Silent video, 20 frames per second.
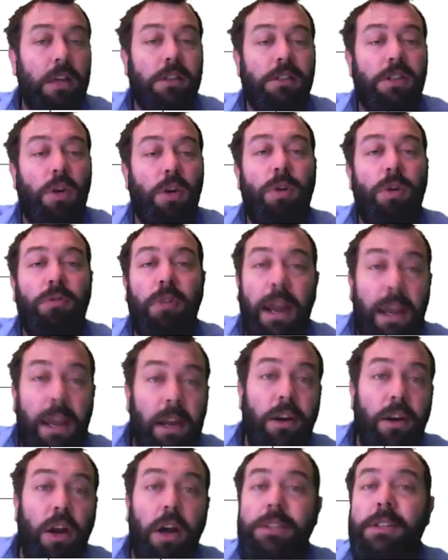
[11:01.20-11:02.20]
So we
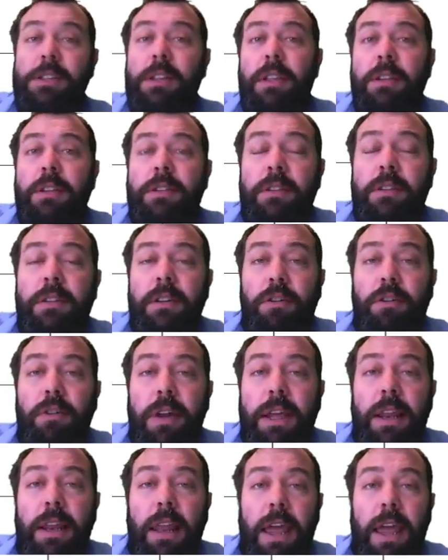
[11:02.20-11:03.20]
recognize that this is an
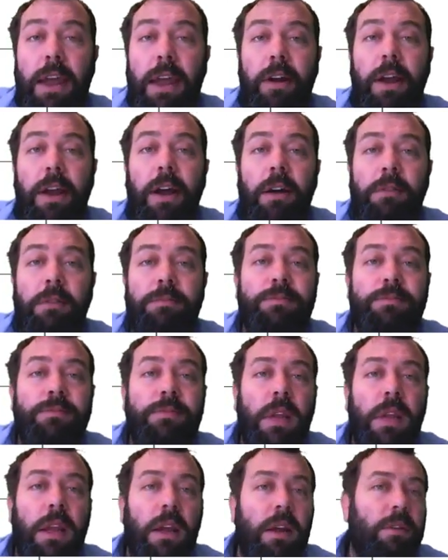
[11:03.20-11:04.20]
irregular area,
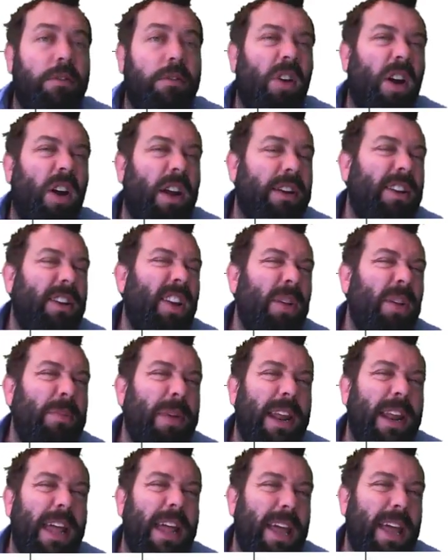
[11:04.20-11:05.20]
right? No
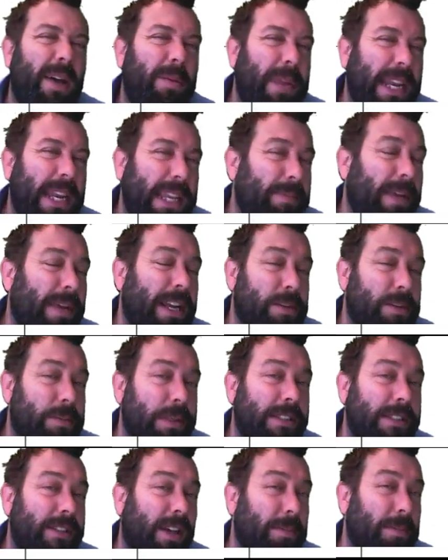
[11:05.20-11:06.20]
matter how many
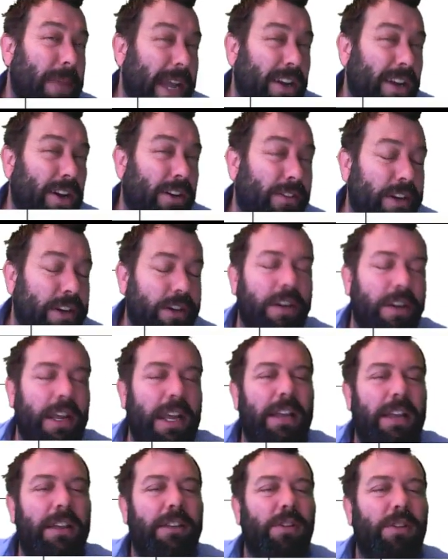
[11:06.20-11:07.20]
measurements I make of it,
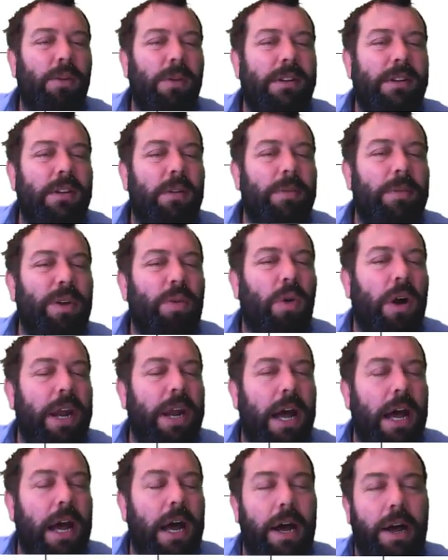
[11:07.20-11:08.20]
it's always going to be quite
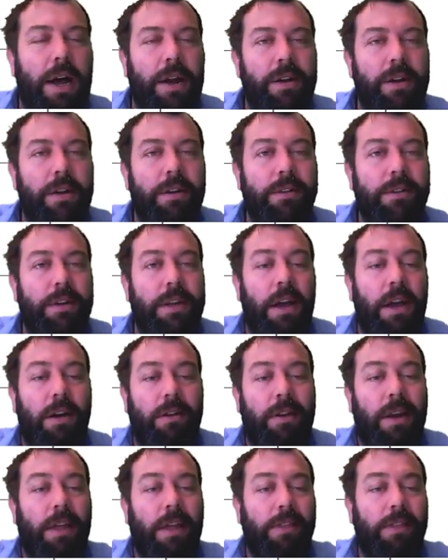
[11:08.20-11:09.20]
hard to
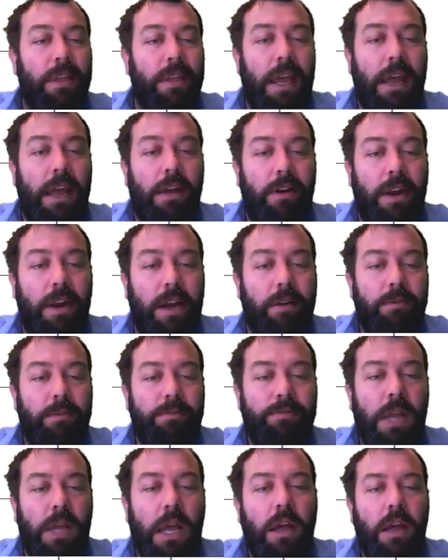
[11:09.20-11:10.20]
calculate the area.
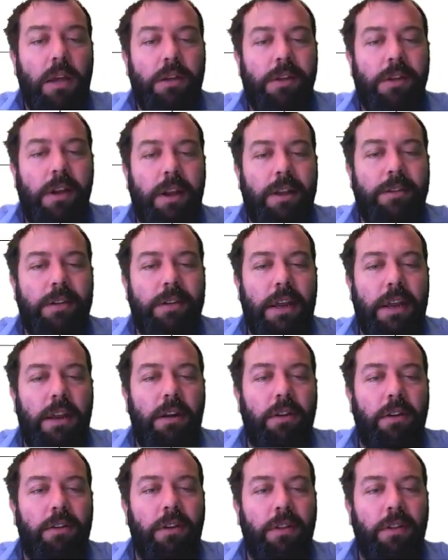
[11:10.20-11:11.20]
So you can see
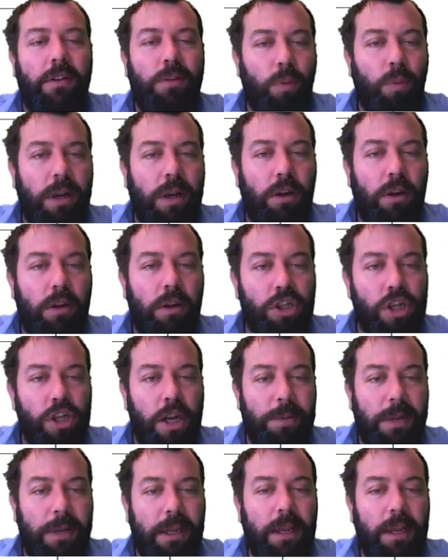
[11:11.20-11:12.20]
here, I've got this weird looking
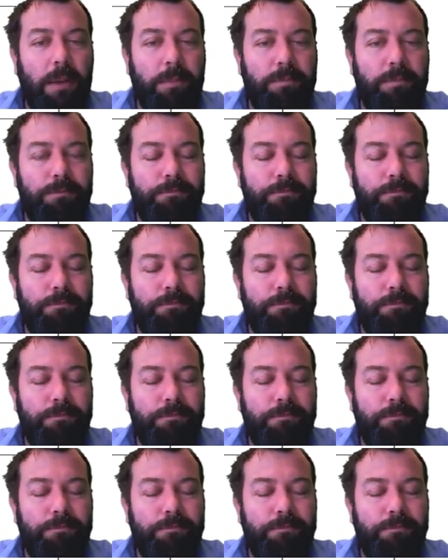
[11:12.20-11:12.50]
shape here.